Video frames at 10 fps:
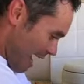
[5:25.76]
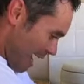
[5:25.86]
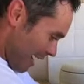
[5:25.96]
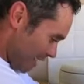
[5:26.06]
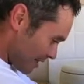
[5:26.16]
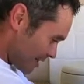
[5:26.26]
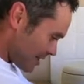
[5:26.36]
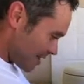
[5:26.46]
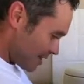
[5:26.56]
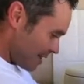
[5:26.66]
And
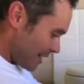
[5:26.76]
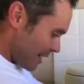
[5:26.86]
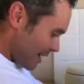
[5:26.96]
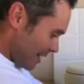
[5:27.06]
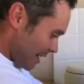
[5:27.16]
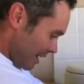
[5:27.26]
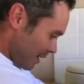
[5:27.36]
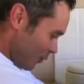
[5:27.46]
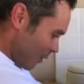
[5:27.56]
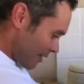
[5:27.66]

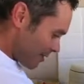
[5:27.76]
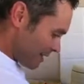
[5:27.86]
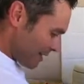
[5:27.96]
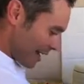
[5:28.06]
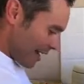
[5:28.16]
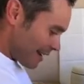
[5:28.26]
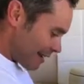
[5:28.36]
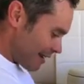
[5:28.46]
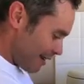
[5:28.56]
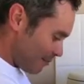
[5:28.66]
one thing that I
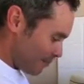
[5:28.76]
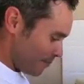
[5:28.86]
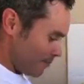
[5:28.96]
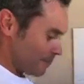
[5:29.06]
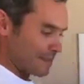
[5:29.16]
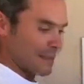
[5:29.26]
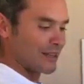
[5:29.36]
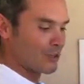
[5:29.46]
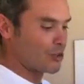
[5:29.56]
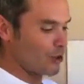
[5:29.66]
can
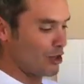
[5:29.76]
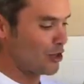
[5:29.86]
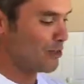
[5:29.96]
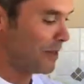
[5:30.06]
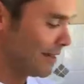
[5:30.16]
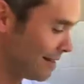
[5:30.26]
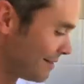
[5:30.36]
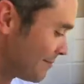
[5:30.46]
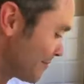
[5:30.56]
transmit